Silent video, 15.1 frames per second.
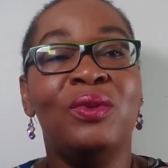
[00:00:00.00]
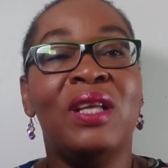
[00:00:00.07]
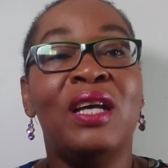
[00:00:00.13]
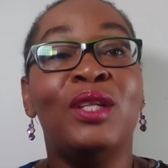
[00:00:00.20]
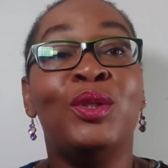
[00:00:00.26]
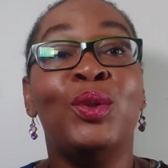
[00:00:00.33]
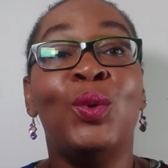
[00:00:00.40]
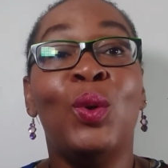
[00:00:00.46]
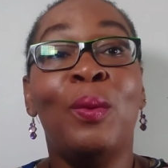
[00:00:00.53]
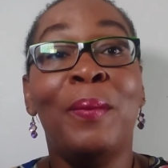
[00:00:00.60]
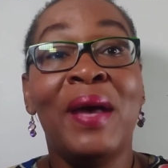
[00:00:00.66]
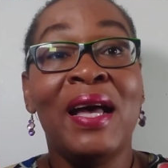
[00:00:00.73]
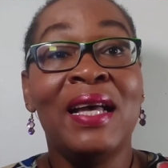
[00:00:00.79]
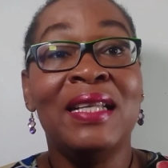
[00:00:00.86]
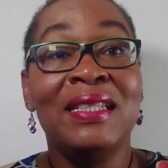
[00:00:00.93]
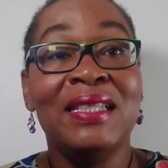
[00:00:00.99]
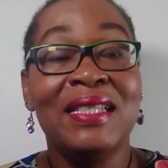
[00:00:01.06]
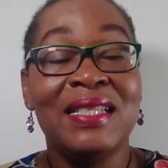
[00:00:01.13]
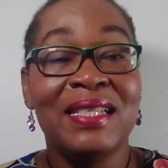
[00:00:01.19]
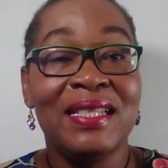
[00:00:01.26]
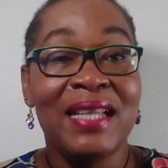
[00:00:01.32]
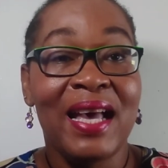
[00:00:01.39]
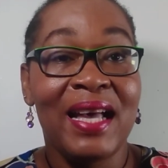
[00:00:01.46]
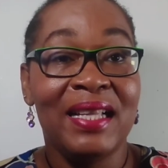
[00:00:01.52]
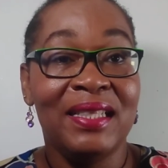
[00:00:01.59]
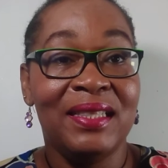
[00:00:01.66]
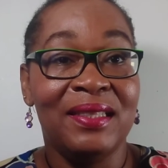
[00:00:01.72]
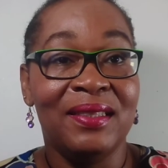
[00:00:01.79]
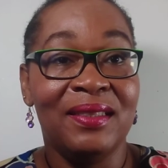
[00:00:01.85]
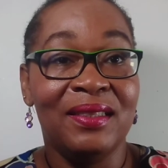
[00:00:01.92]
that no man is an
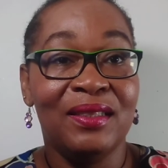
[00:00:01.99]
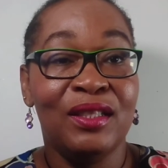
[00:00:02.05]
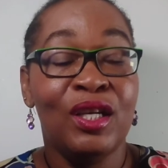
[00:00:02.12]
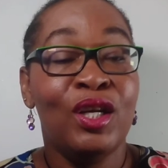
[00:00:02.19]
island,